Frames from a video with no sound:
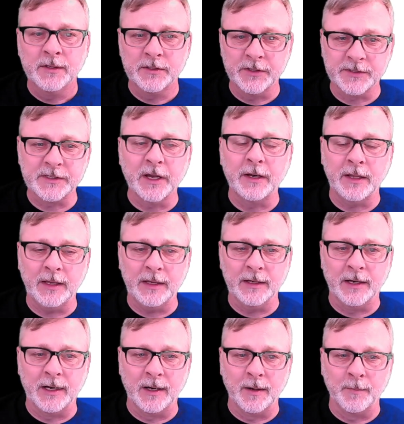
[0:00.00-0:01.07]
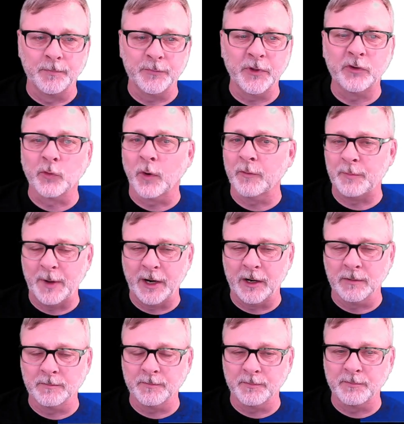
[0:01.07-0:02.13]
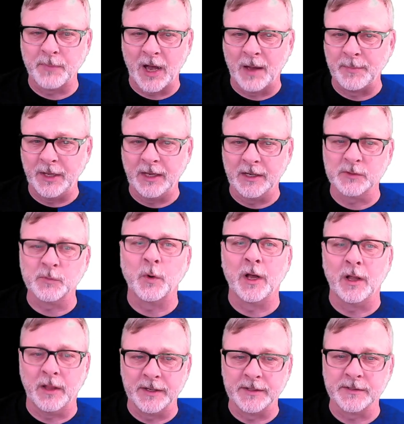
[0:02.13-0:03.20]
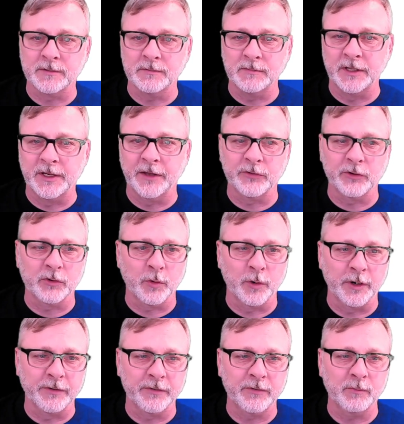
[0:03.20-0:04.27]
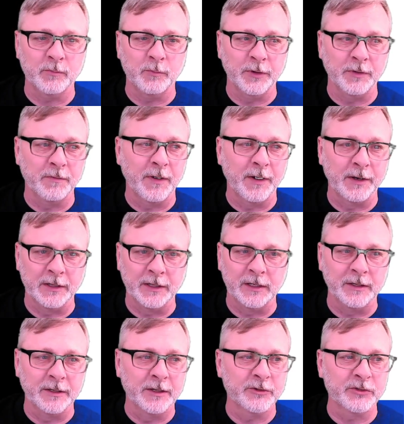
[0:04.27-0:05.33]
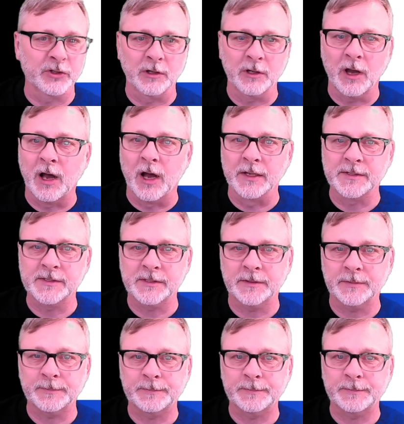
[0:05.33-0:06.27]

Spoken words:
study the dwarf bear poppy as well as the desert tortoise with very little additional cost.